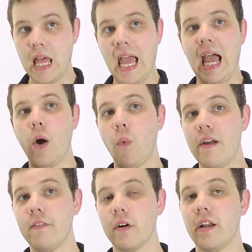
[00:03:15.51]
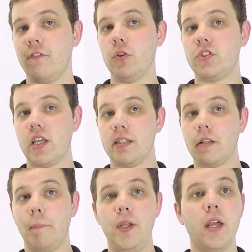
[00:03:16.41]
However, if you set it to
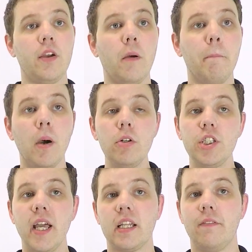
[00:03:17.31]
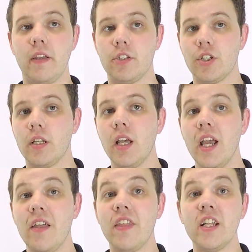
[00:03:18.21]
PIR motion activation,
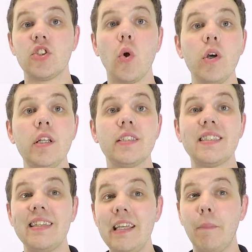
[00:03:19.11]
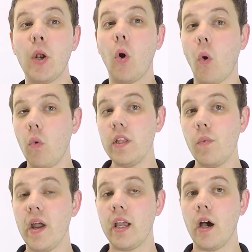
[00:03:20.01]
then it's going to sleep and only
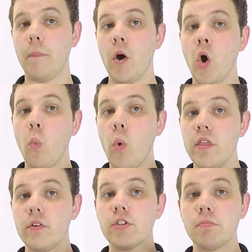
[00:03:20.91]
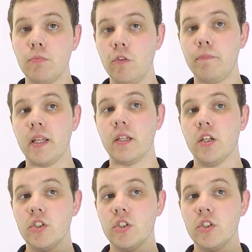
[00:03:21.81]
wake up when there's movement.